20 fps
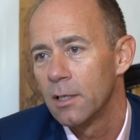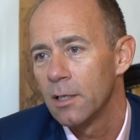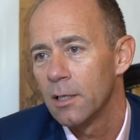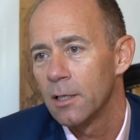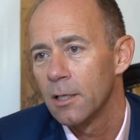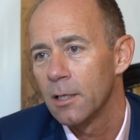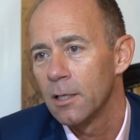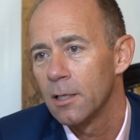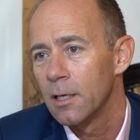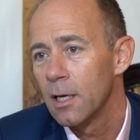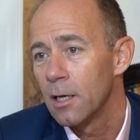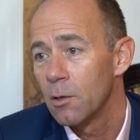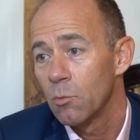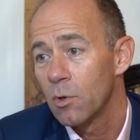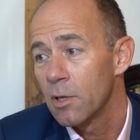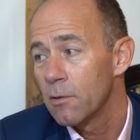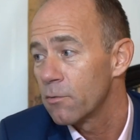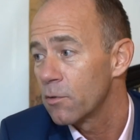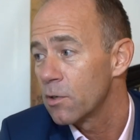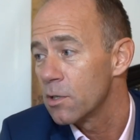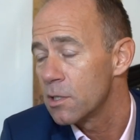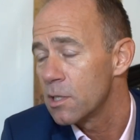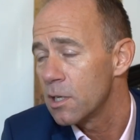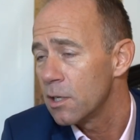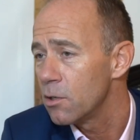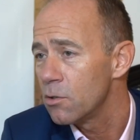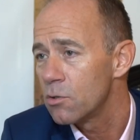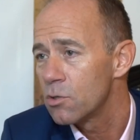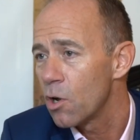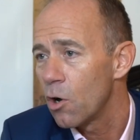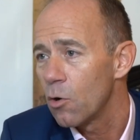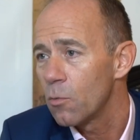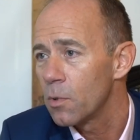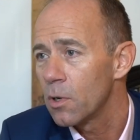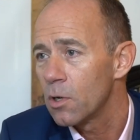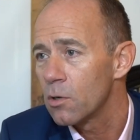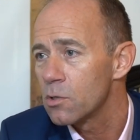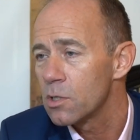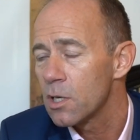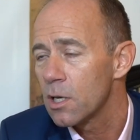And we've continued to
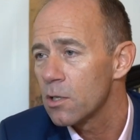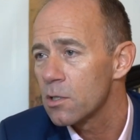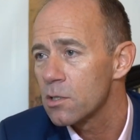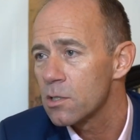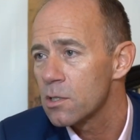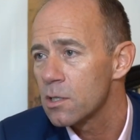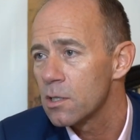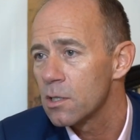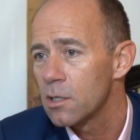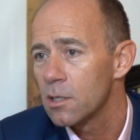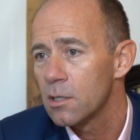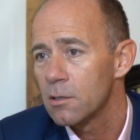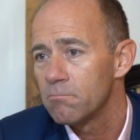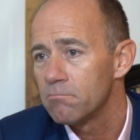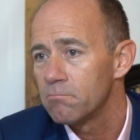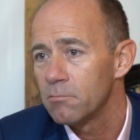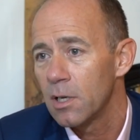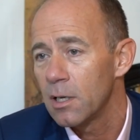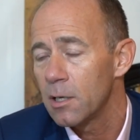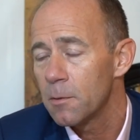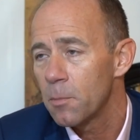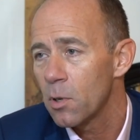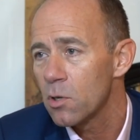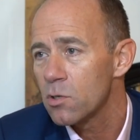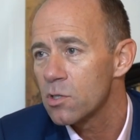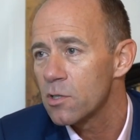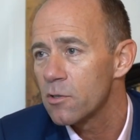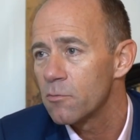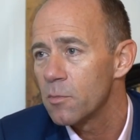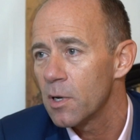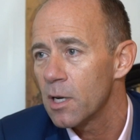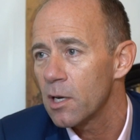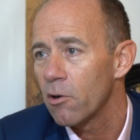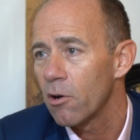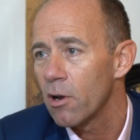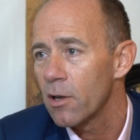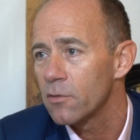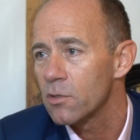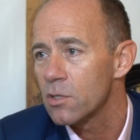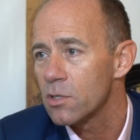open hotels in a positive
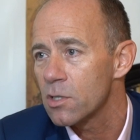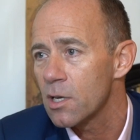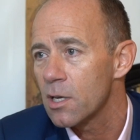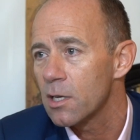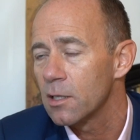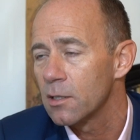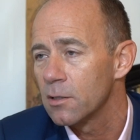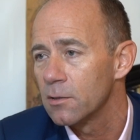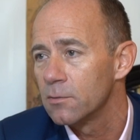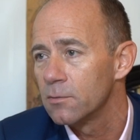manner, I have to say.